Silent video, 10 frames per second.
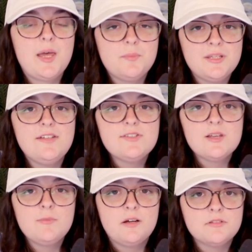pet
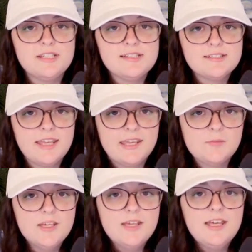peeves about this
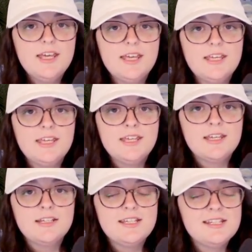game,
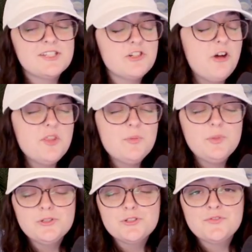and it's not the
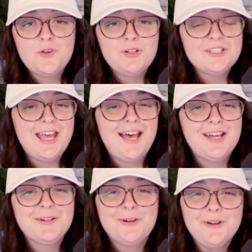builder's fault
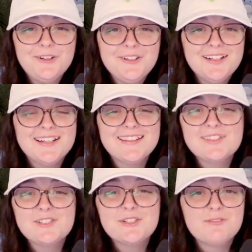at all. I
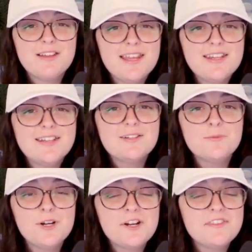think the terrain
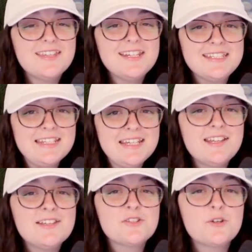work that they did
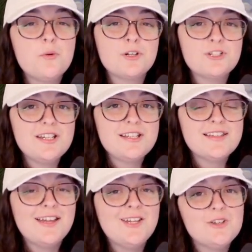is
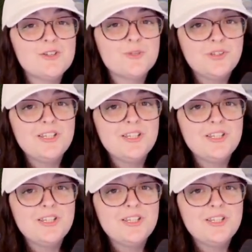gorgeous. I just